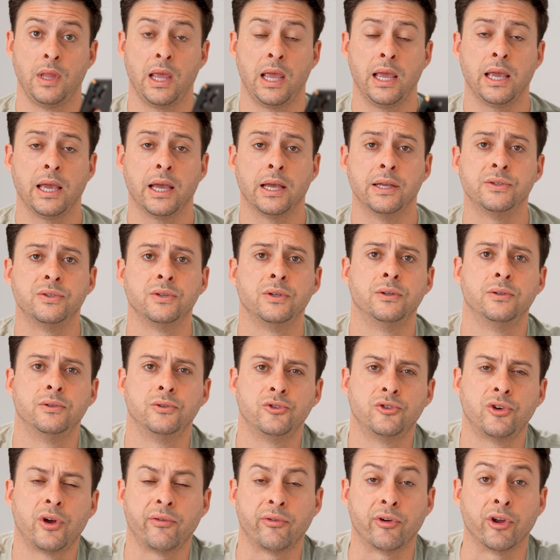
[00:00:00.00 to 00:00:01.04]
Hey guys,
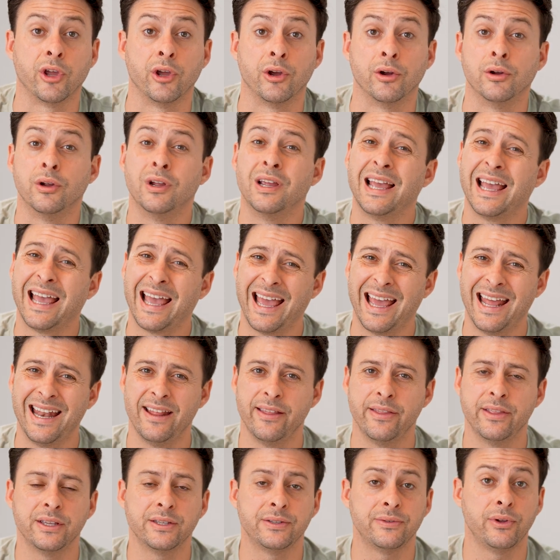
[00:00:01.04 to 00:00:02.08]
Trevor here. And
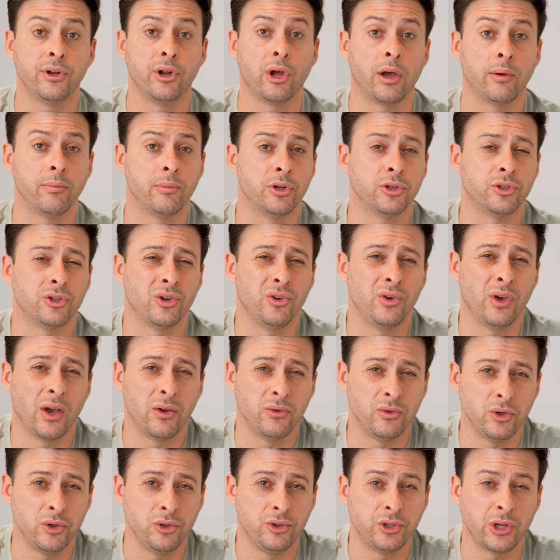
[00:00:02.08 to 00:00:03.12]
in this video, I'm going to show you how
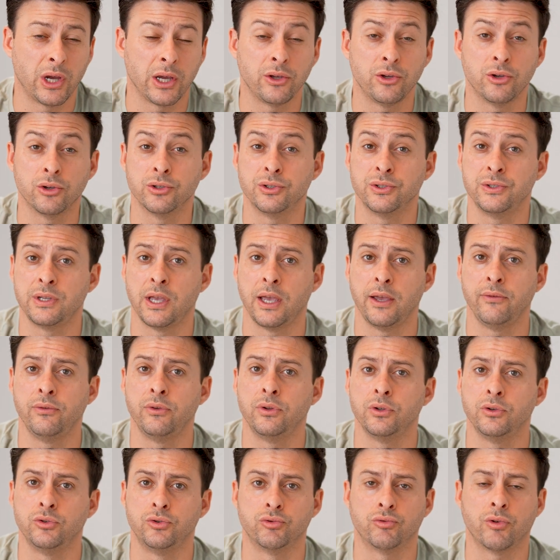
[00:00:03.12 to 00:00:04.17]
to check your
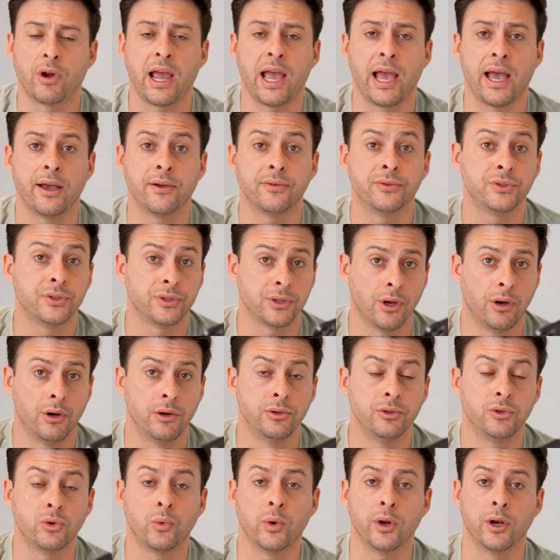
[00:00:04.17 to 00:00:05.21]
saved drafts
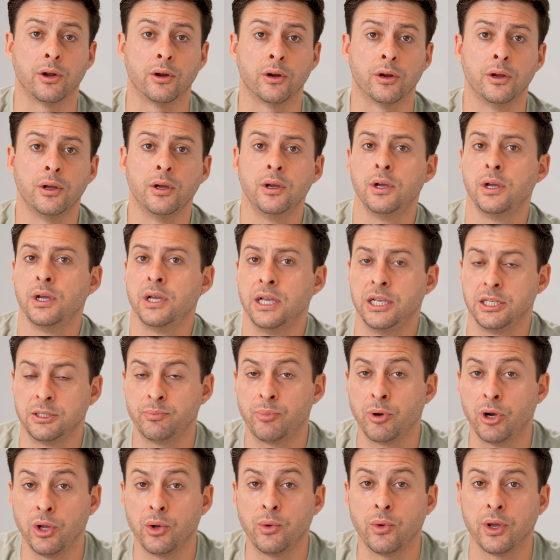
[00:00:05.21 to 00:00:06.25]
on Twitter. It's
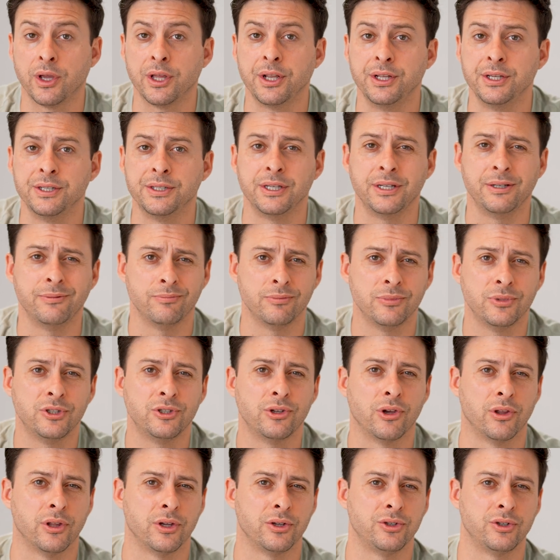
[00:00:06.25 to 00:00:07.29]
pretty quick and easy,
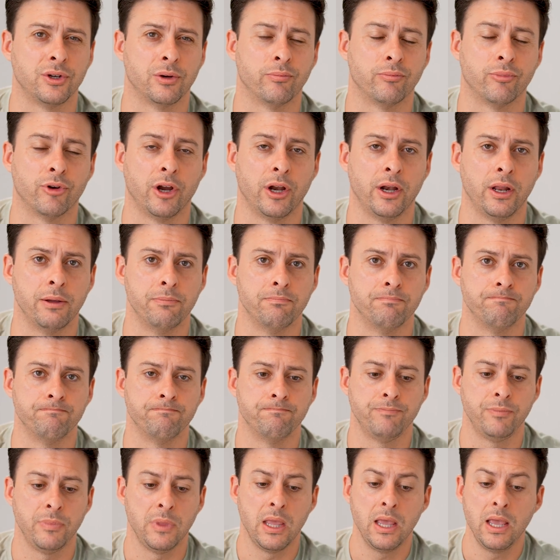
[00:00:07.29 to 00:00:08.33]
so let's jump right in.
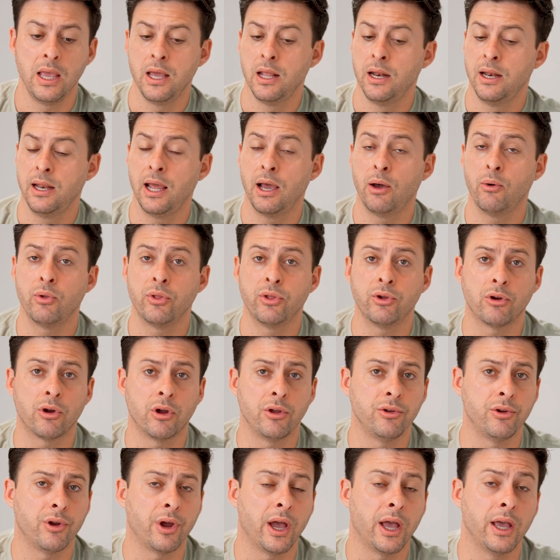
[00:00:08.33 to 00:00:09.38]
Now, whether you're
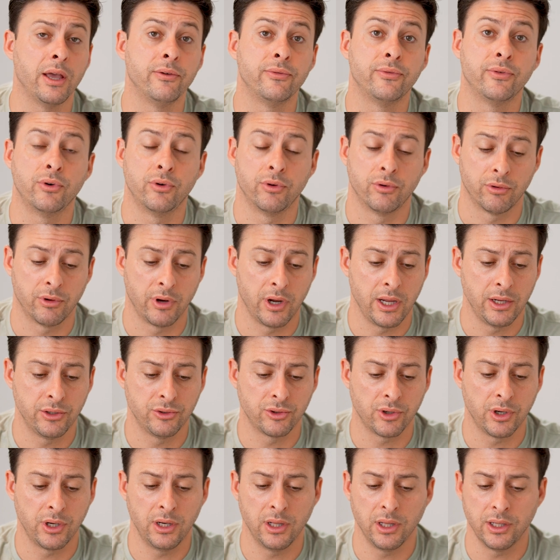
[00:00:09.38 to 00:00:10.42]
on your iPhone or
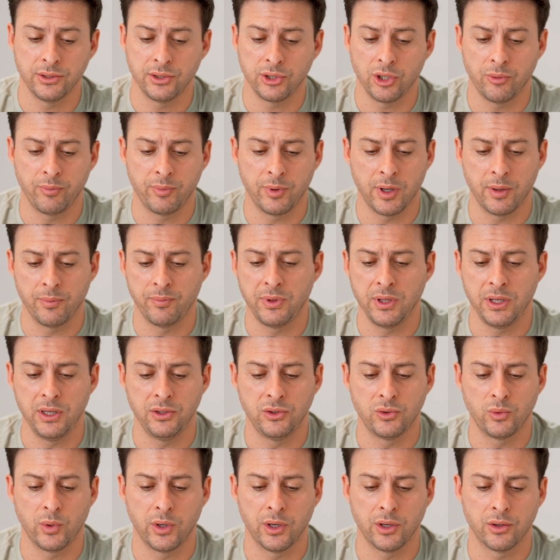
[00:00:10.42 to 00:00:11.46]
Android, let's open up the
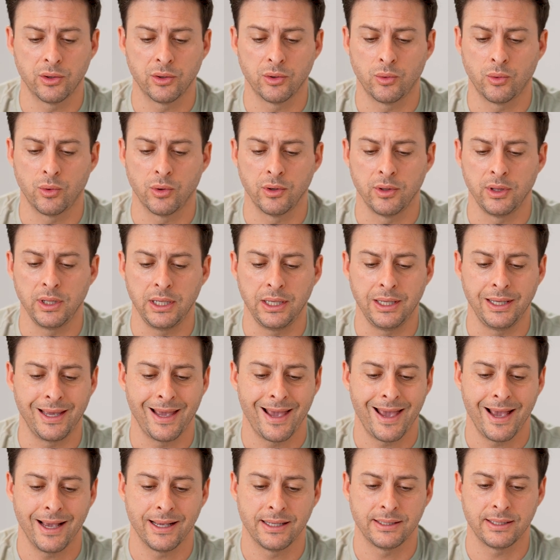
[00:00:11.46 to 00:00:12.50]
Twitter or the
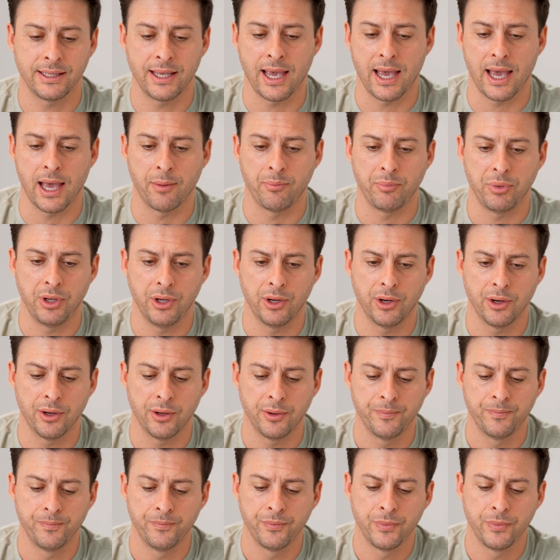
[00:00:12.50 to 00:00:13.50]
X app here.